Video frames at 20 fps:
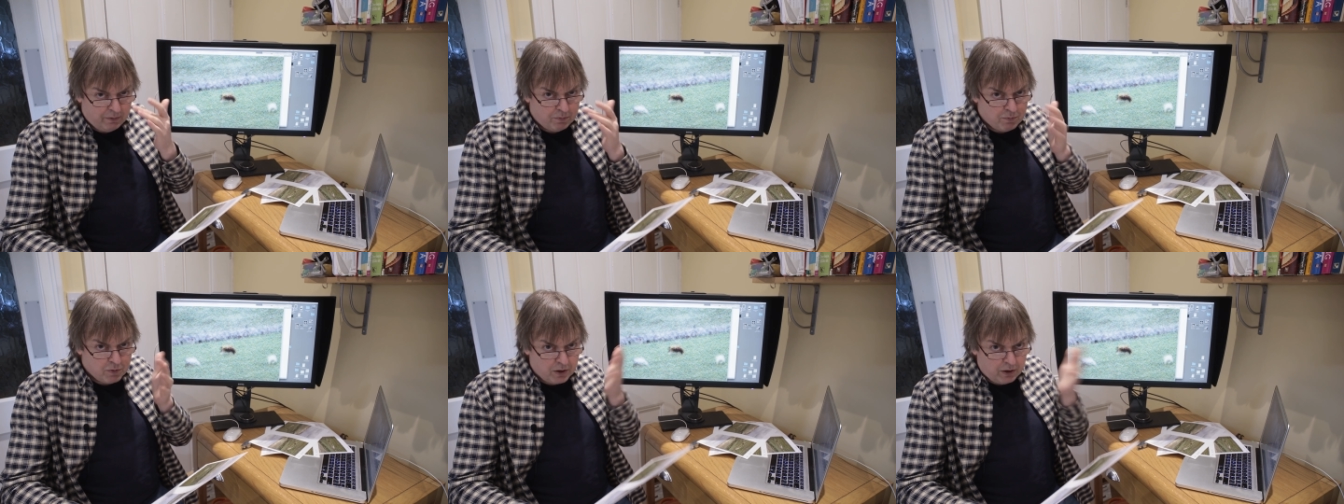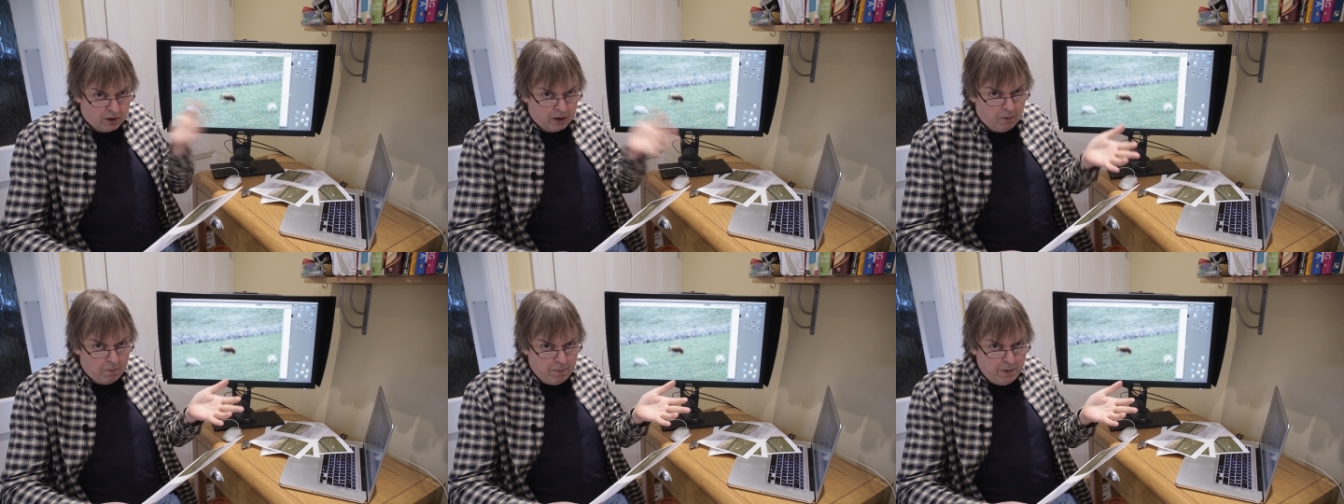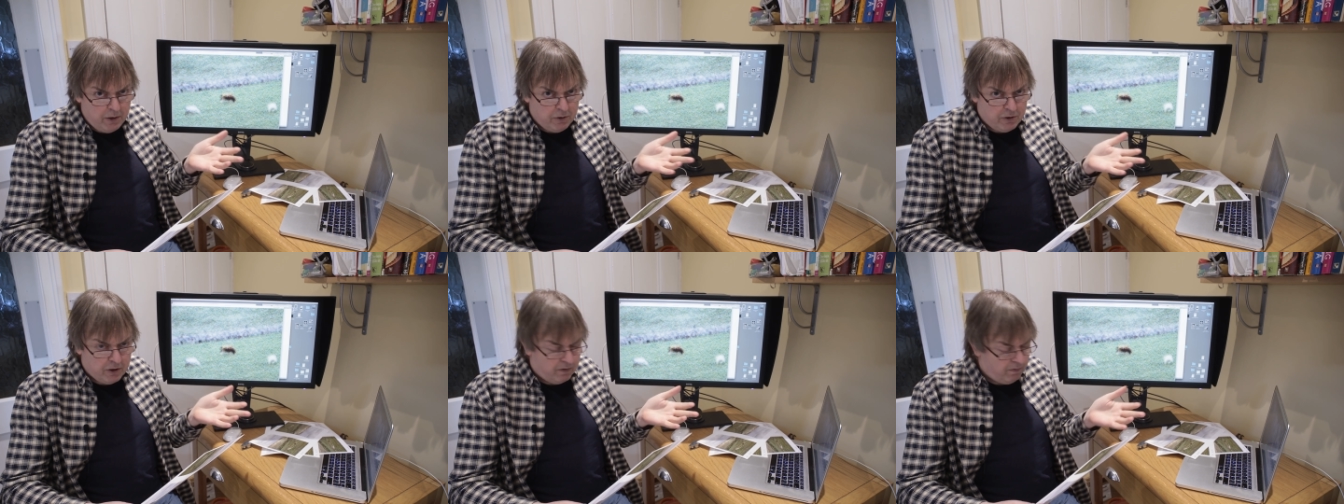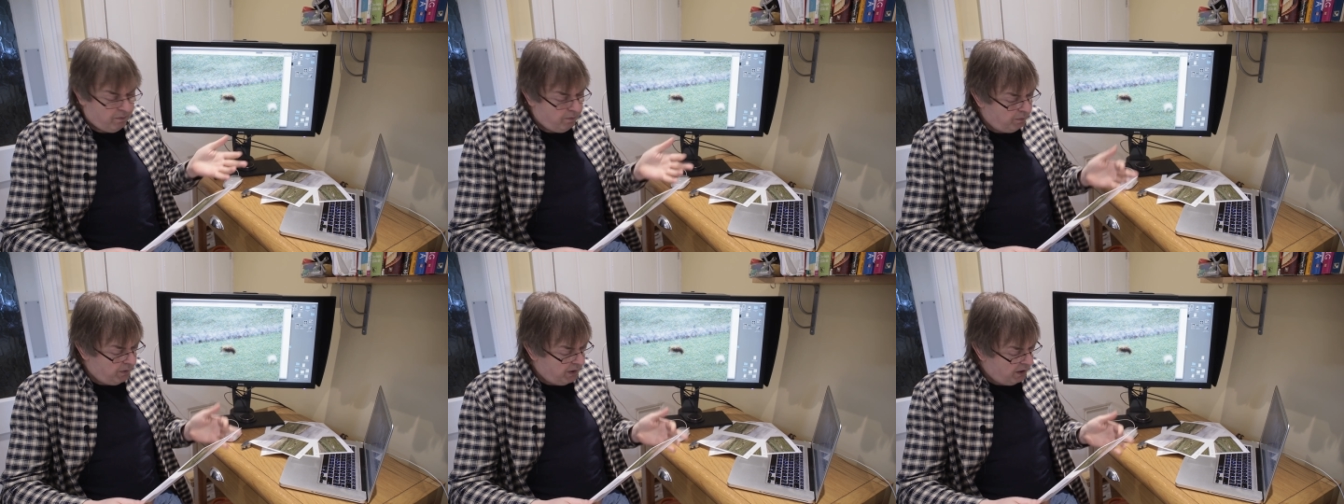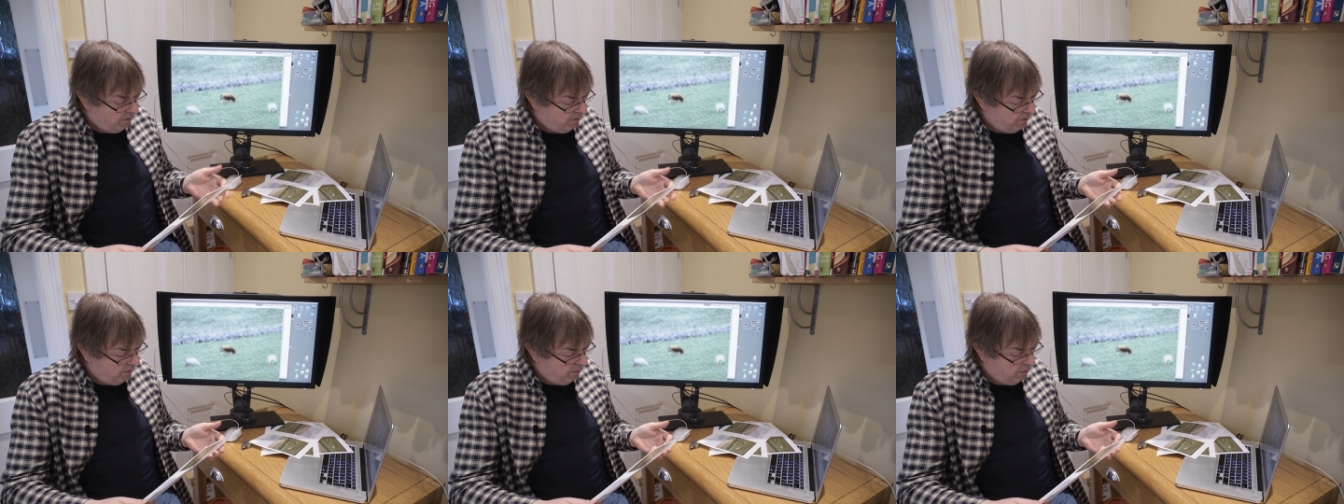computer
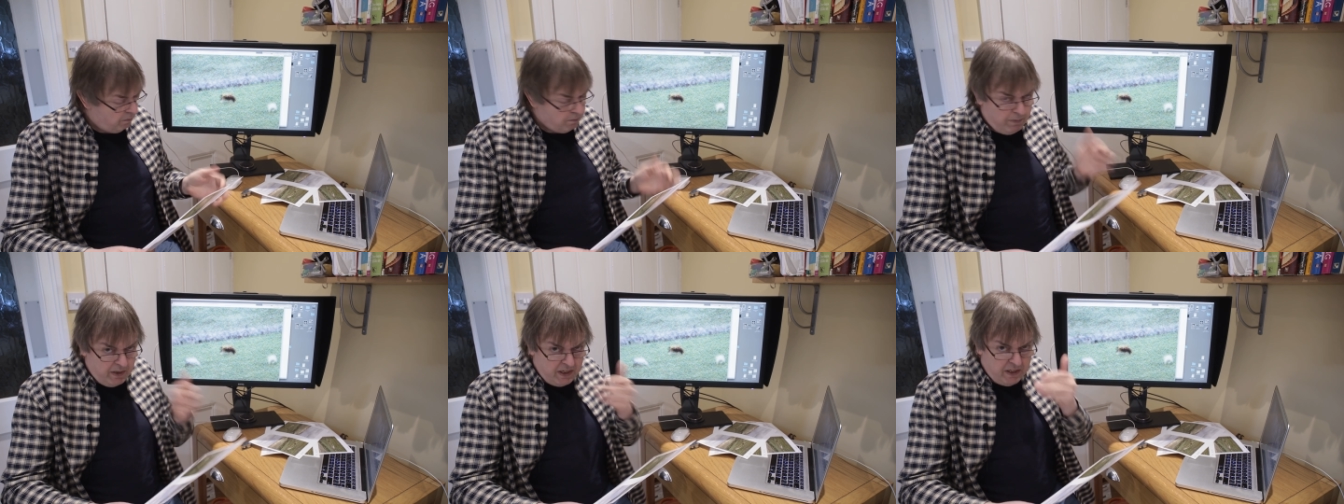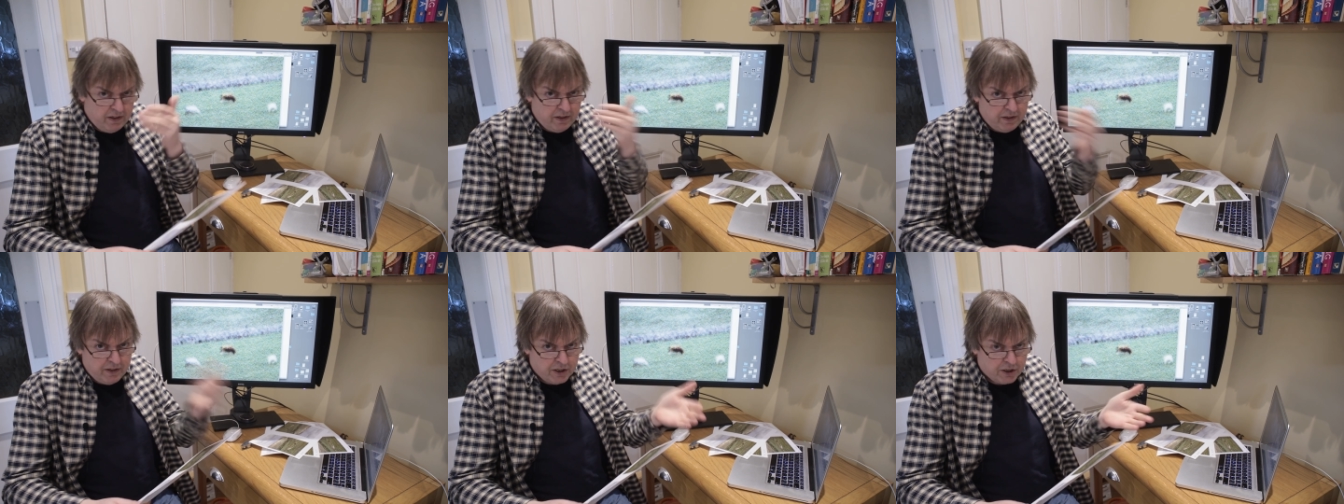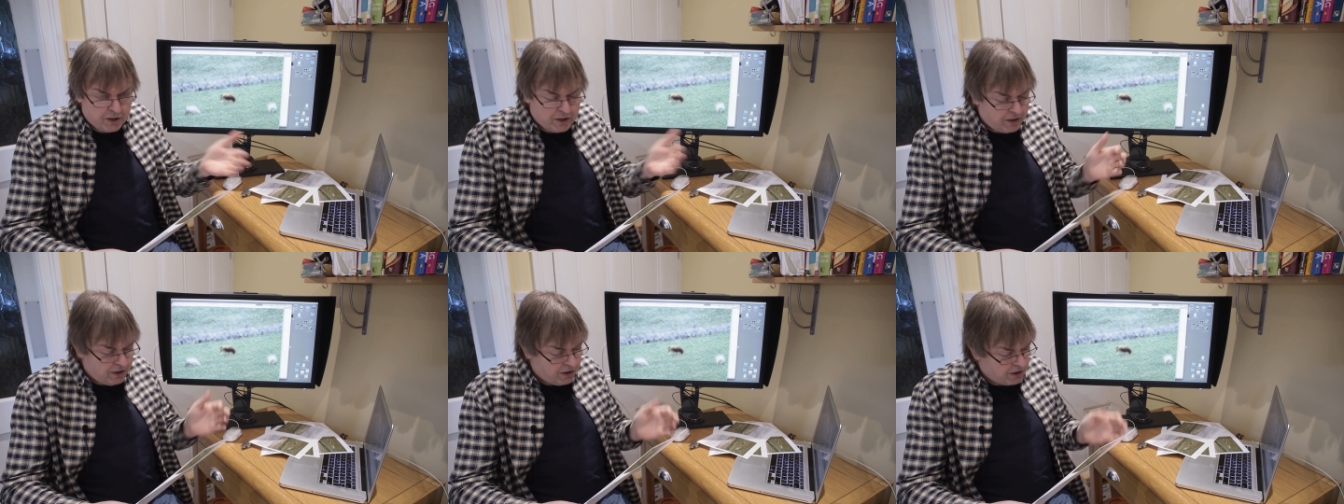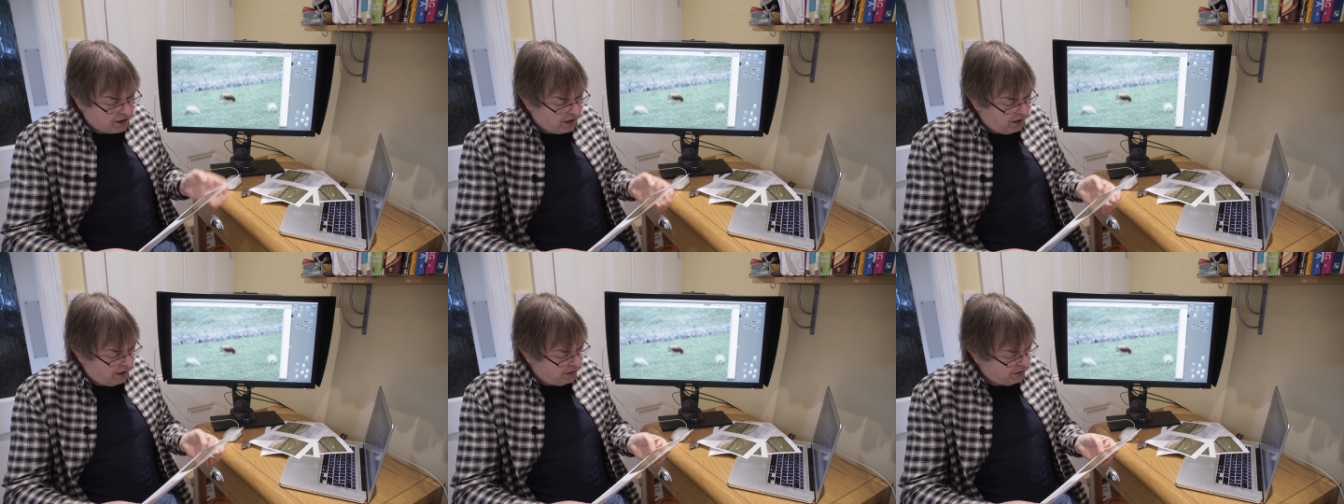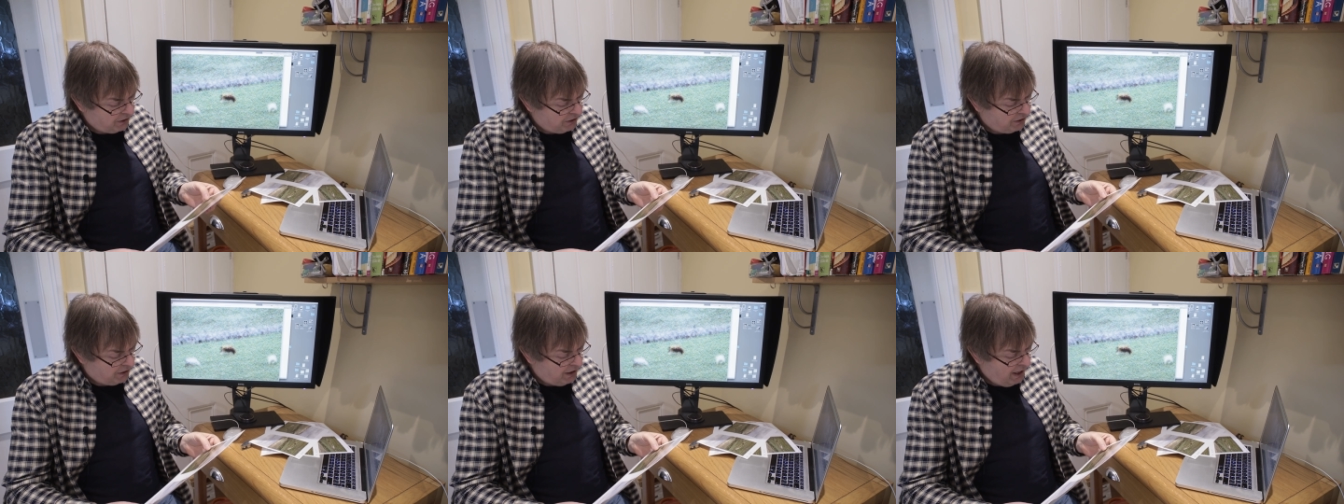mid-distance
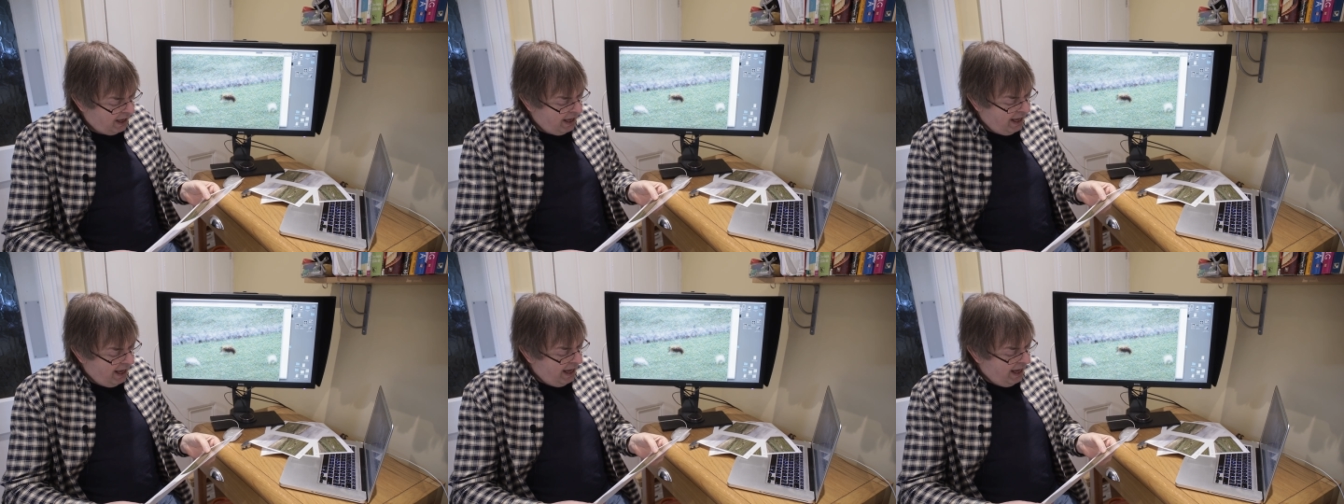glasses.